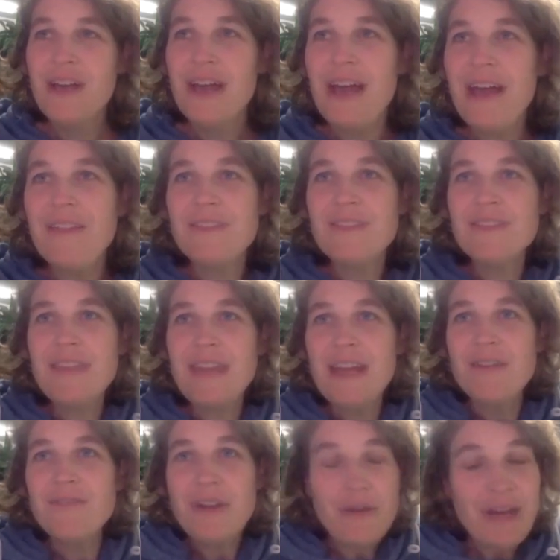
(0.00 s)
And they
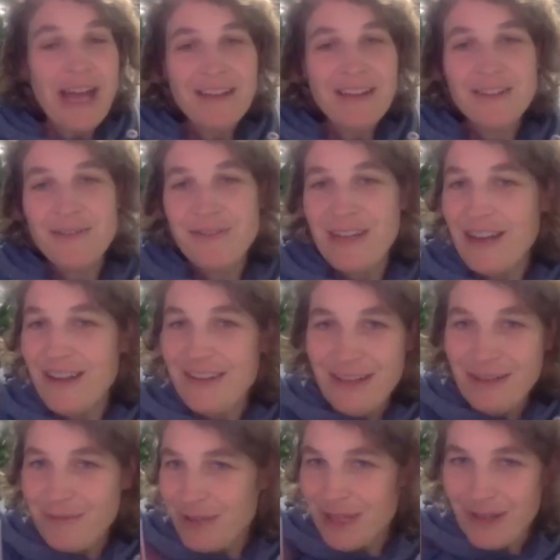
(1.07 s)
are very active there. And
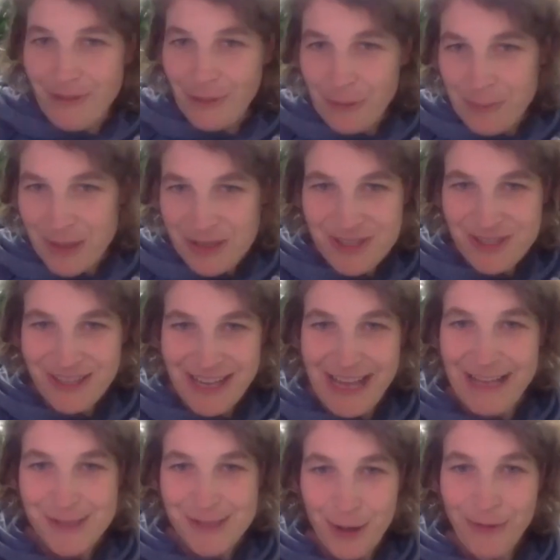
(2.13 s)
then we are very much
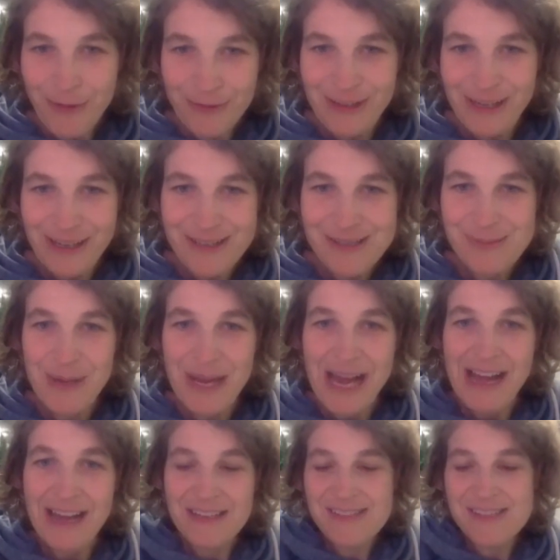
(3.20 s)
hands off, they're
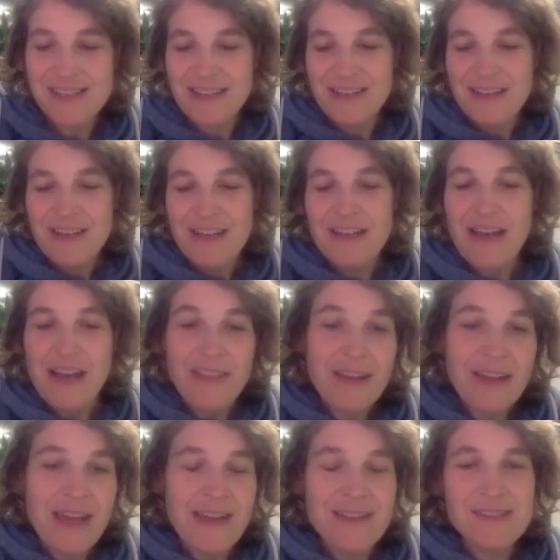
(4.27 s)
SPIs. In other
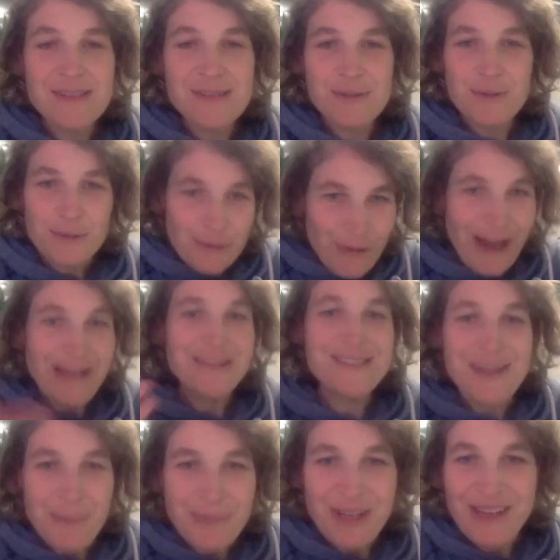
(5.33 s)
cases, you tried
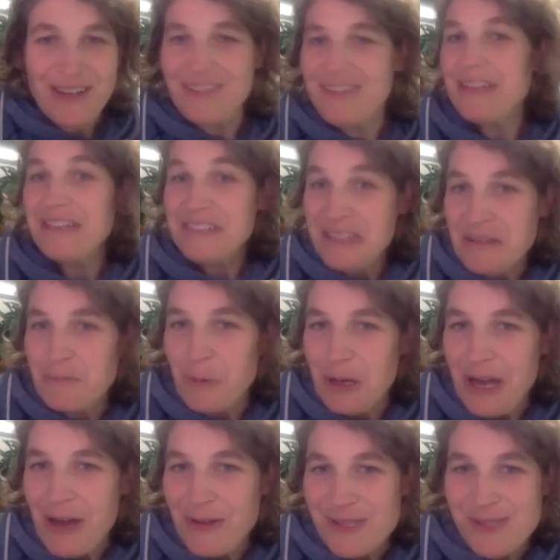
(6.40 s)
something and then it didn't work
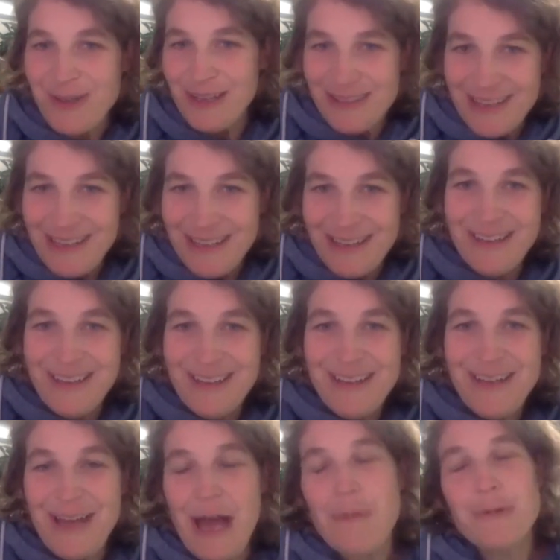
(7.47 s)
out. So I think
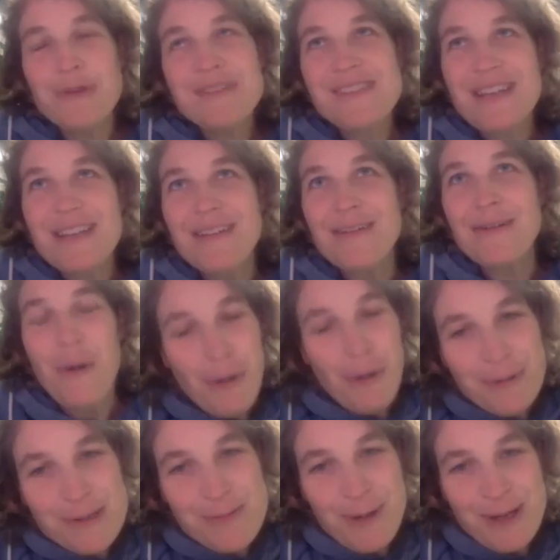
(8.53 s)
I wouldn't say that it
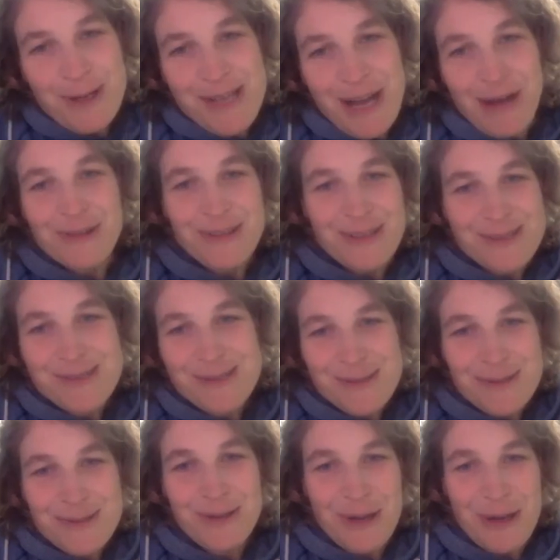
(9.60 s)
always works out, this
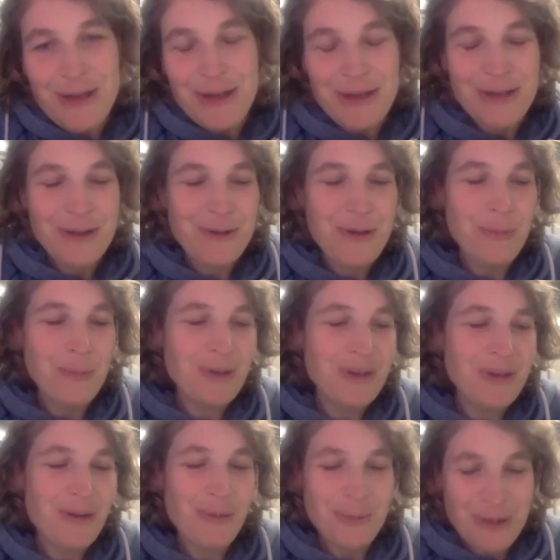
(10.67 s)
uh,
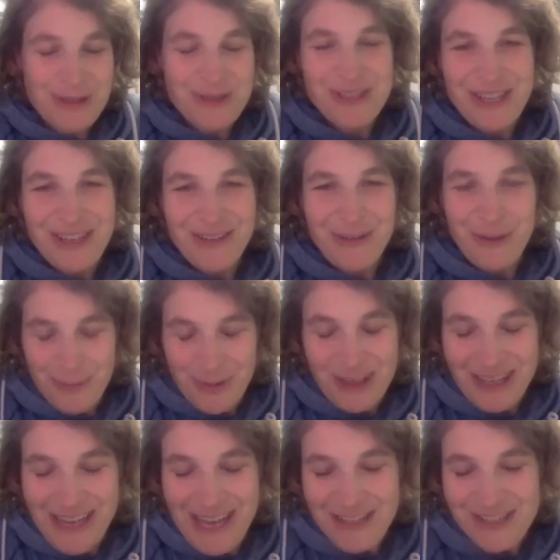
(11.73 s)
communi communi
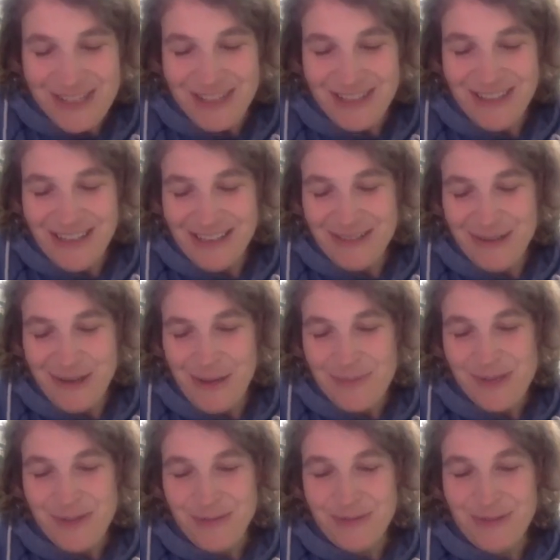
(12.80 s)
communication in terms
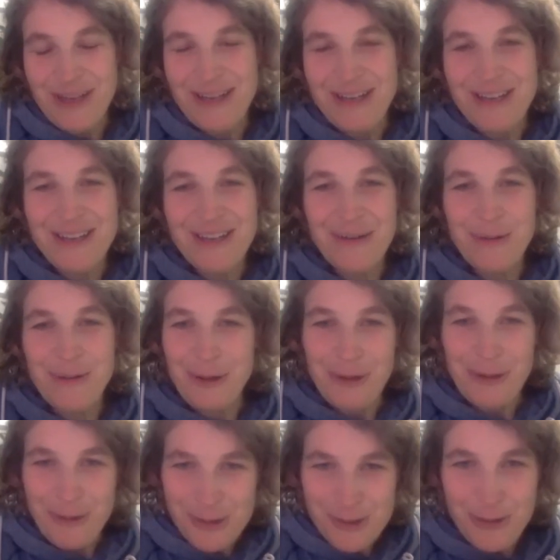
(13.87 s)
of, uh, or
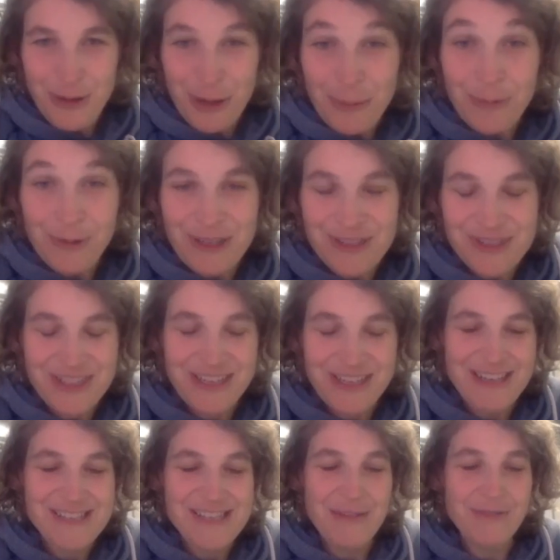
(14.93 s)
also collaboration
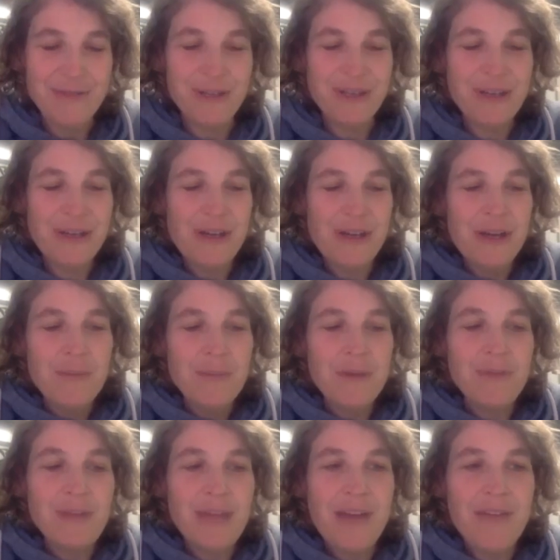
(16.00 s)
as effort. But
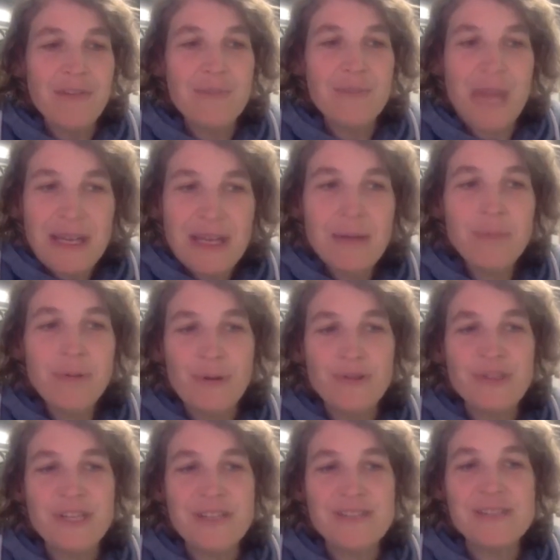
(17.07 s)
we have many
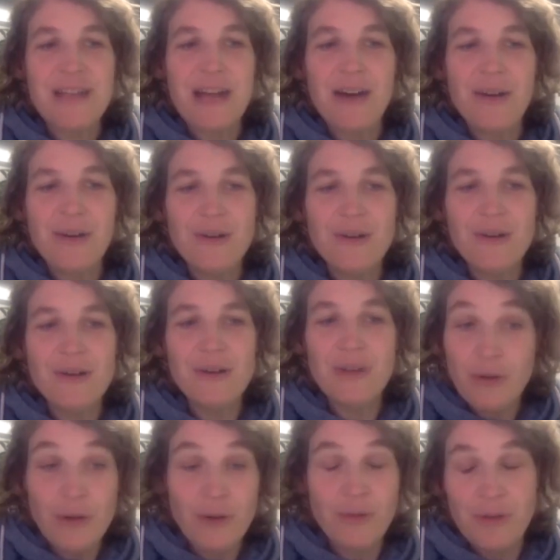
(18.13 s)
projects now,
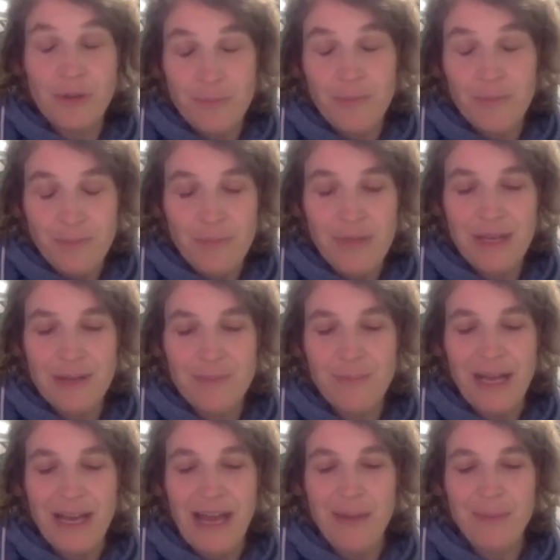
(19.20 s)
not only me in
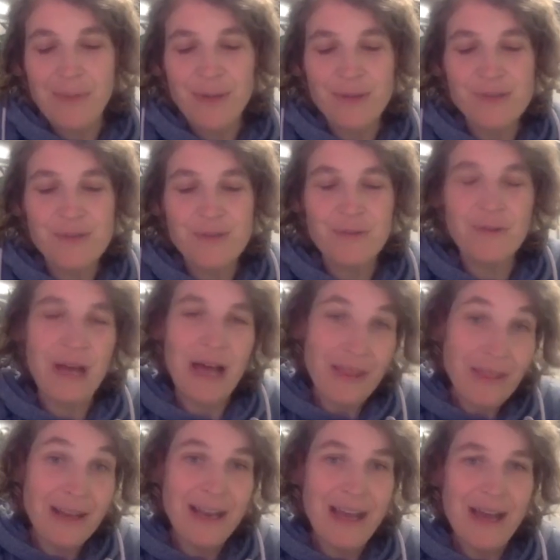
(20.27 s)
my lab, but also
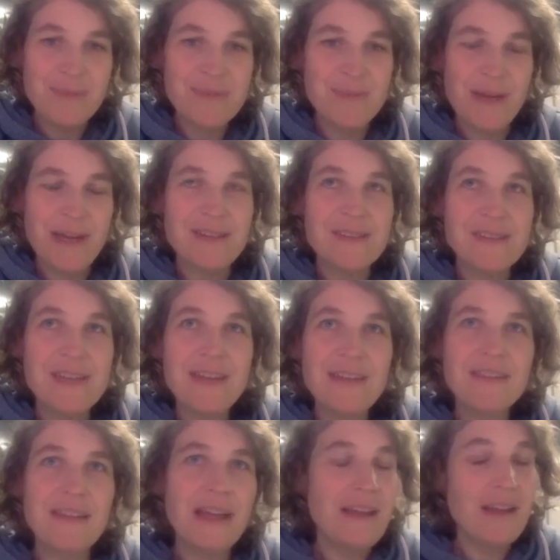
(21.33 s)
other labs where I see
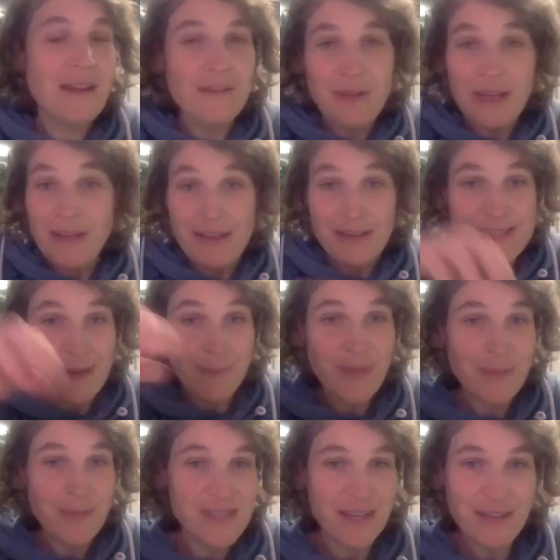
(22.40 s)
that where there
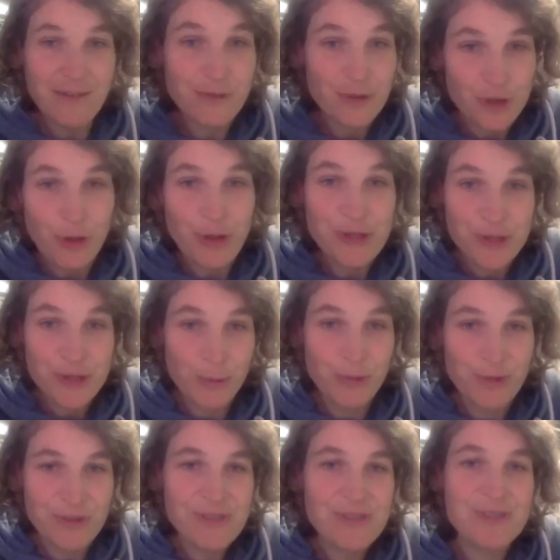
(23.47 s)
sometimes are even joint
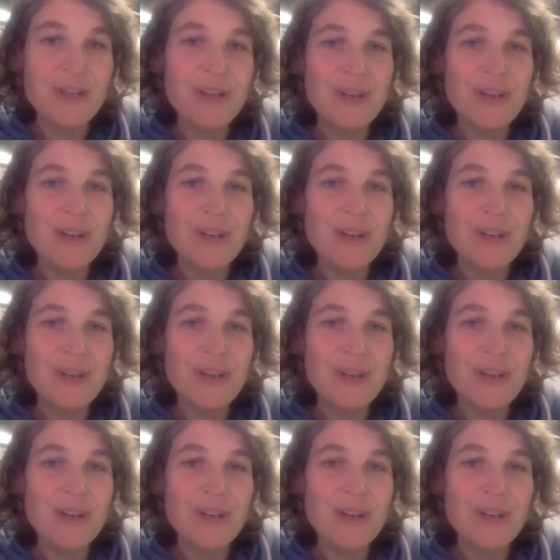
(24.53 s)
students